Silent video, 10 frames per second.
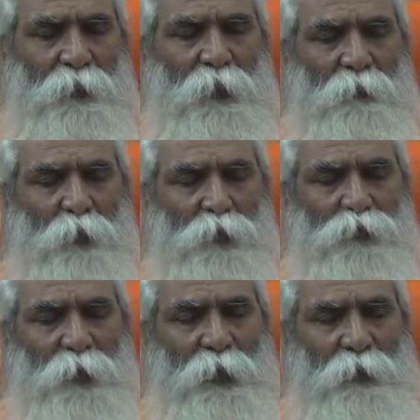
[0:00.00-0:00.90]
the
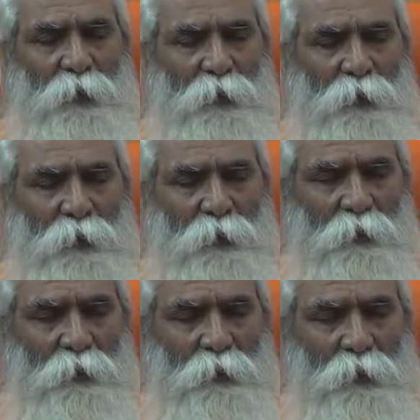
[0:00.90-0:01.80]
mutual
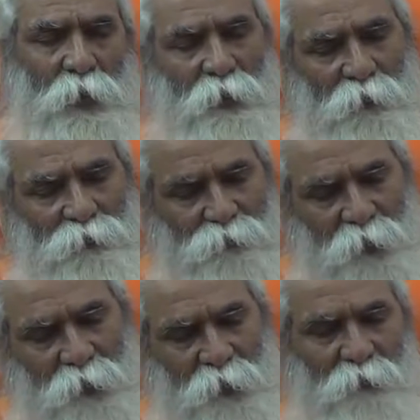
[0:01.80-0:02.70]

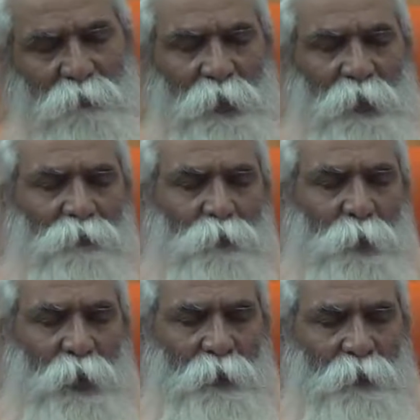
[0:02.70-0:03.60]
understanding will
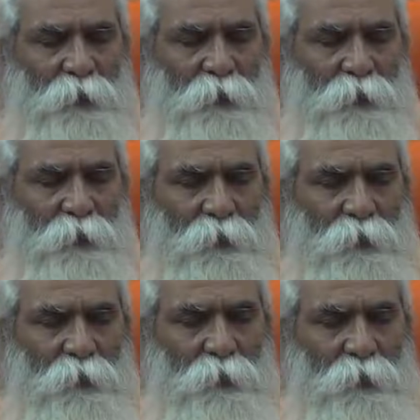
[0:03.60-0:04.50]
spread,
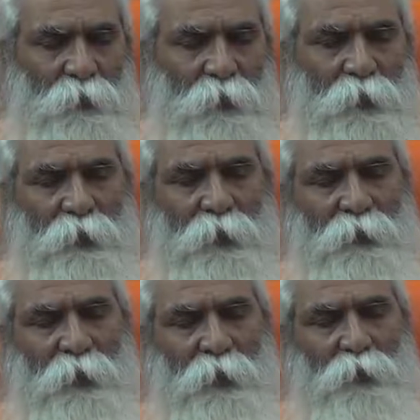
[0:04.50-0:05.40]

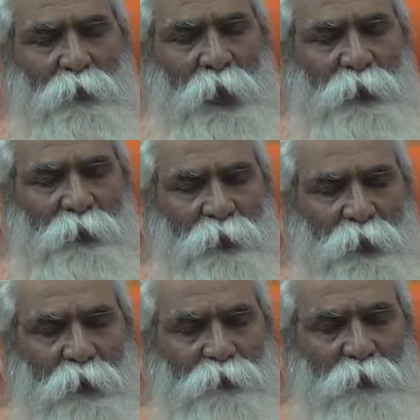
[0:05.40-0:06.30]
then the
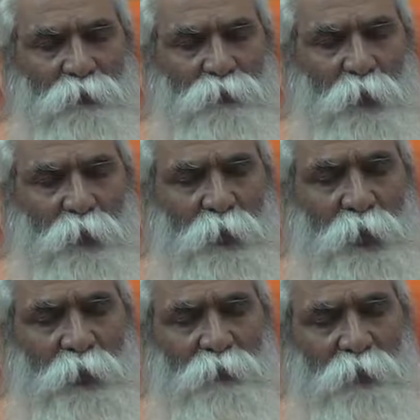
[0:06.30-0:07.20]
United Nations
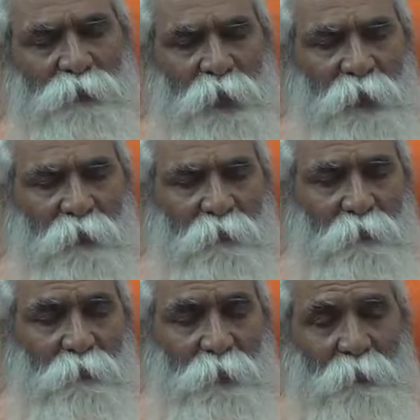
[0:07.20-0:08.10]

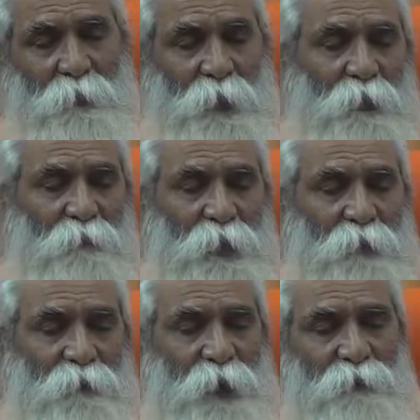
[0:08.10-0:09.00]
organization will become
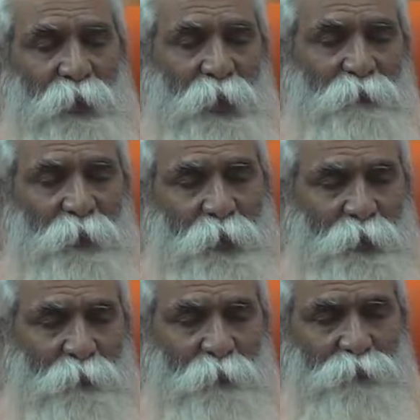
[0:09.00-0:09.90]
a very
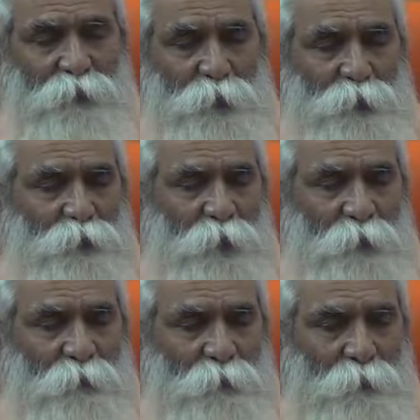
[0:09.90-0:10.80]
effective institution.